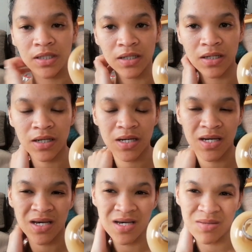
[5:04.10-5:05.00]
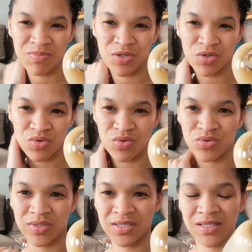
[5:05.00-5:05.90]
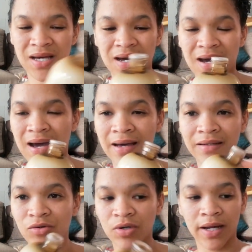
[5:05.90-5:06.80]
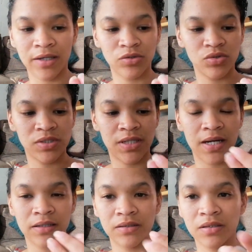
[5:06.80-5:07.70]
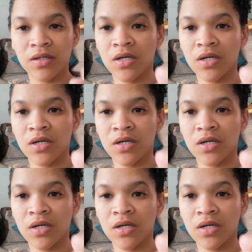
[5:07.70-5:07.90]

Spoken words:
here, because I don't like to struggle.